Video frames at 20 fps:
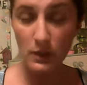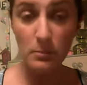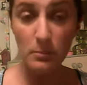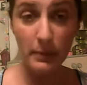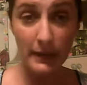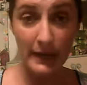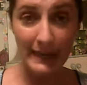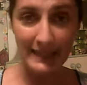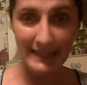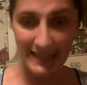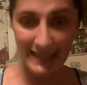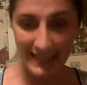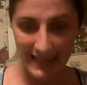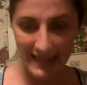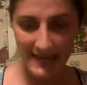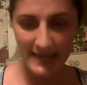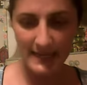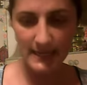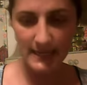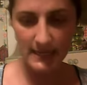but I
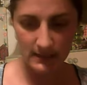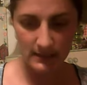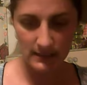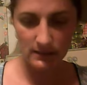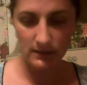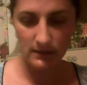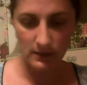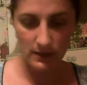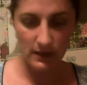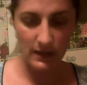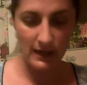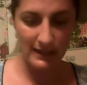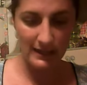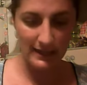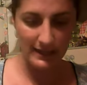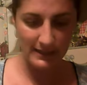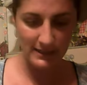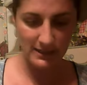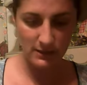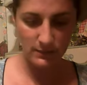like uh, I
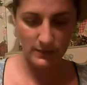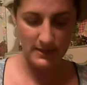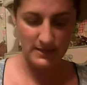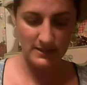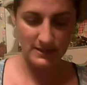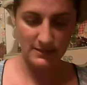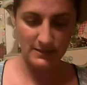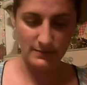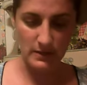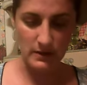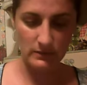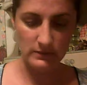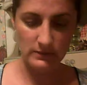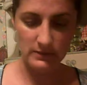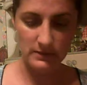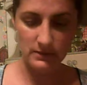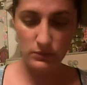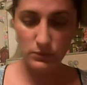like the way it smells.